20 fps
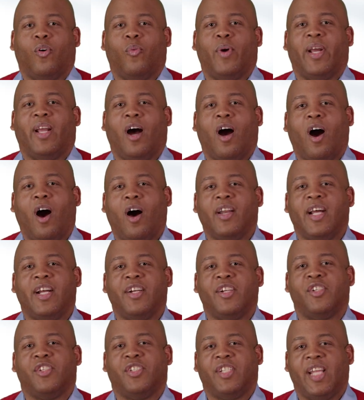We all
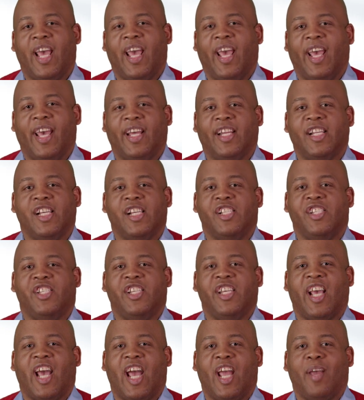understand
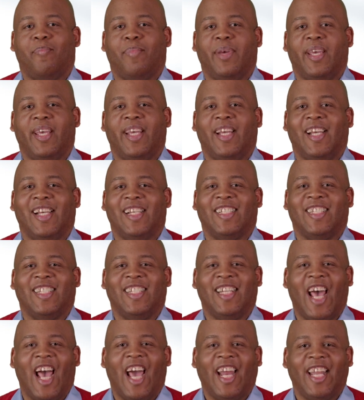GIP is
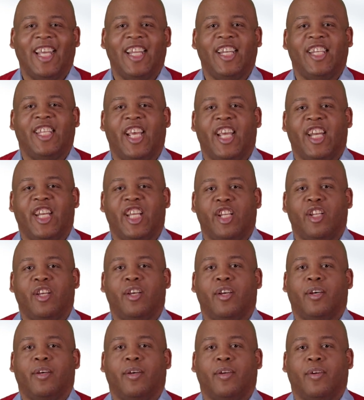not intended
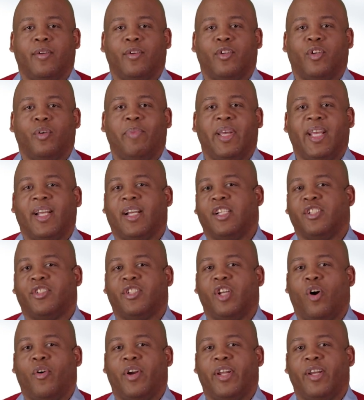to be
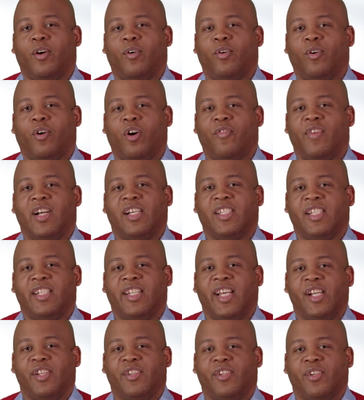custodial or
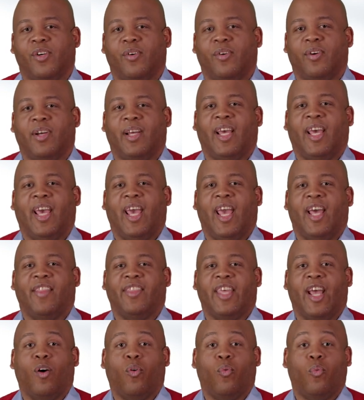residential,
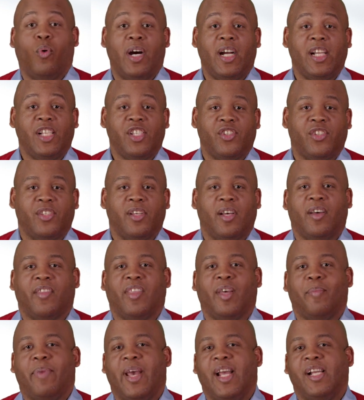and that once
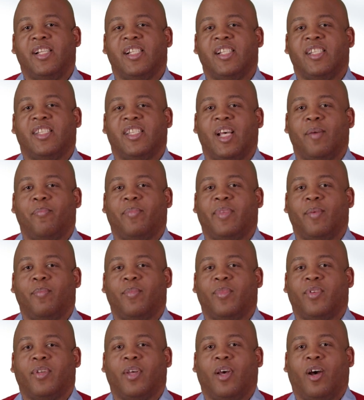the patient's
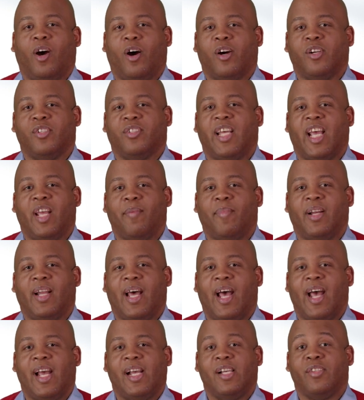symptoms are
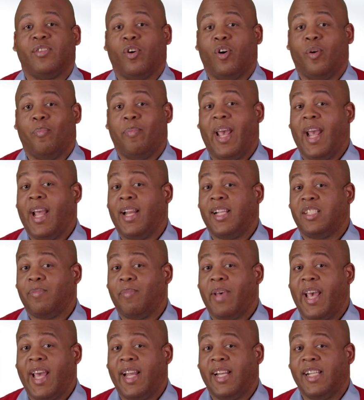stabilized or pain is
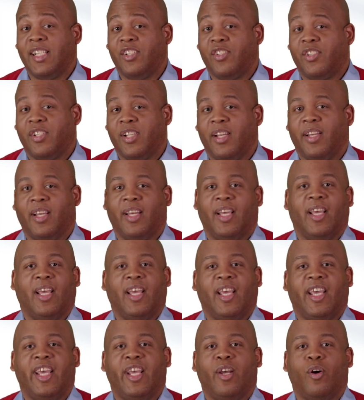managed,
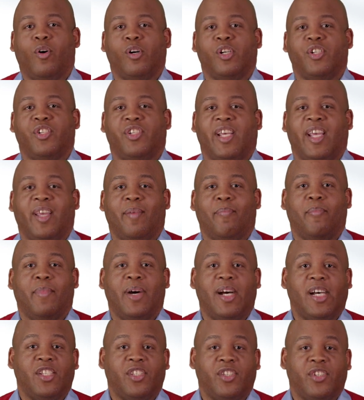he or she
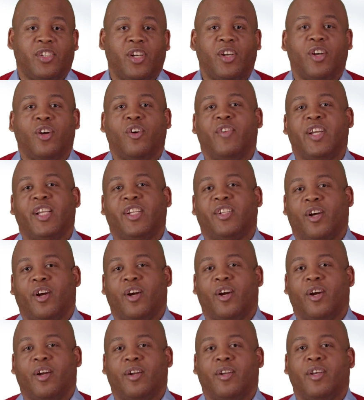must
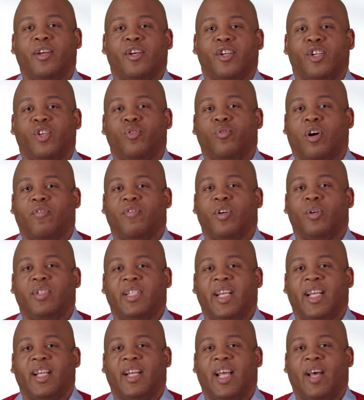return to a
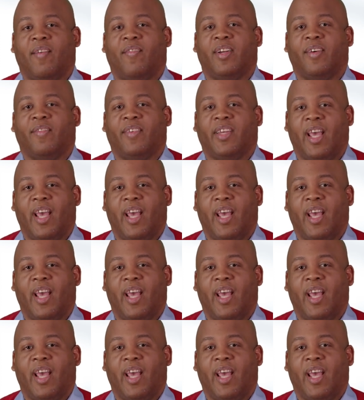routine level of